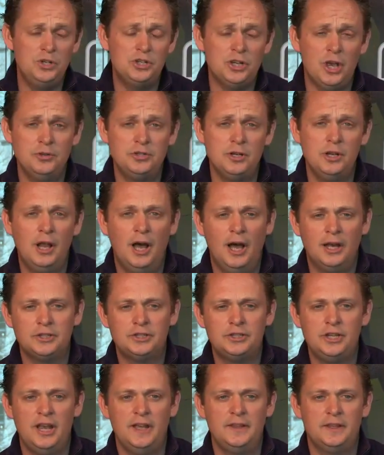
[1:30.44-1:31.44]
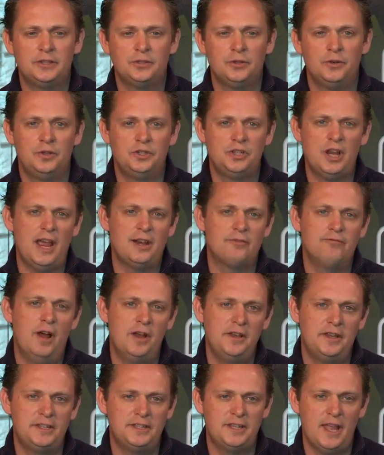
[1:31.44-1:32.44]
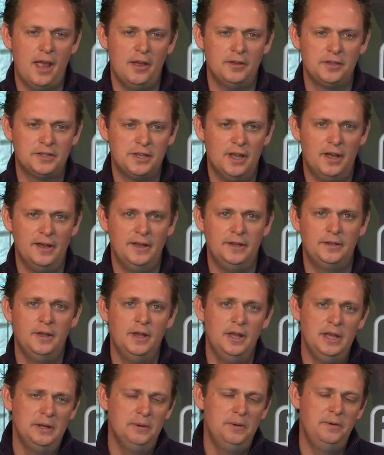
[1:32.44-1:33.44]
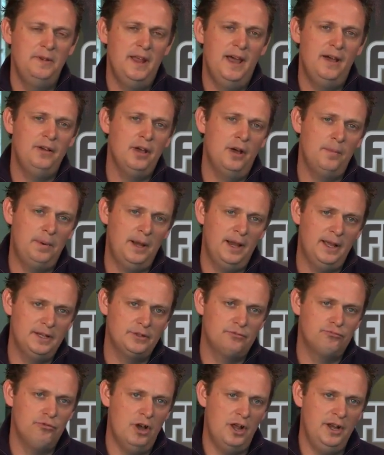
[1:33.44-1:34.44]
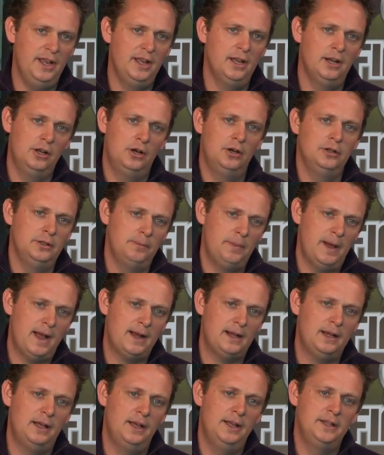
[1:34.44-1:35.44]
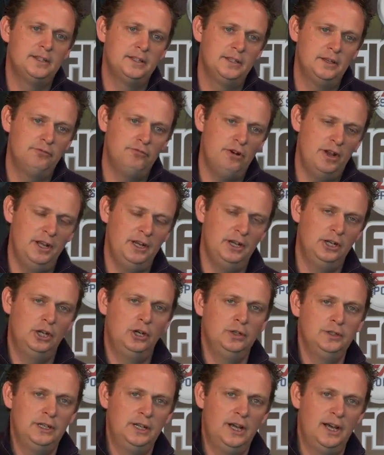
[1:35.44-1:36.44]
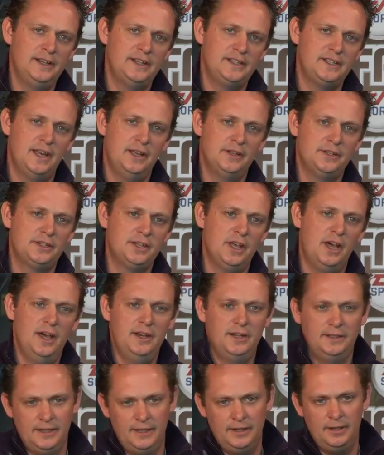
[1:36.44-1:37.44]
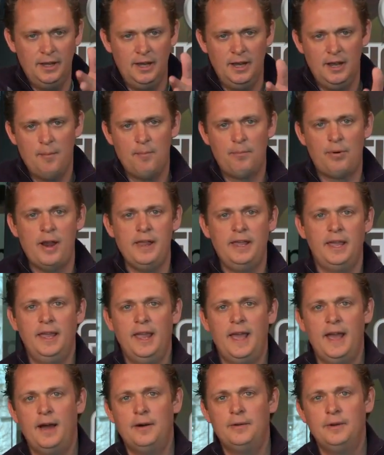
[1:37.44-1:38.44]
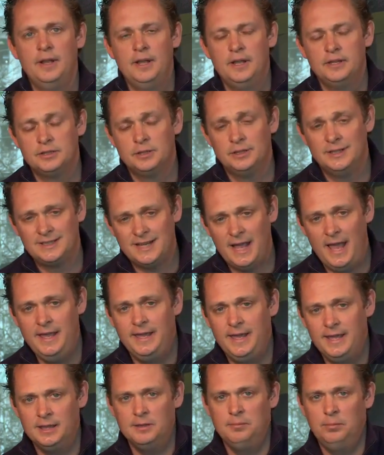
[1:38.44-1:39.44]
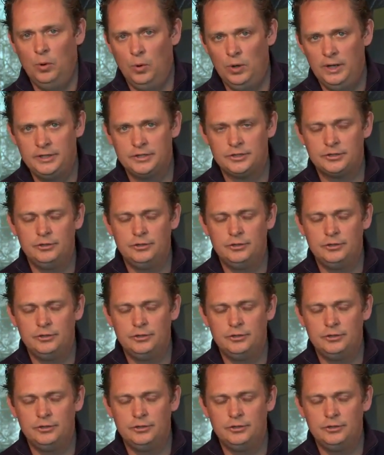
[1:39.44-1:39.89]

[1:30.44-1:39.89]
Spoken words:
We showed you last year the sort of checked run to stay onside. We've now got players running along the back line, so they're running along the line to stay onside and then breaking out, so they're taking the ball in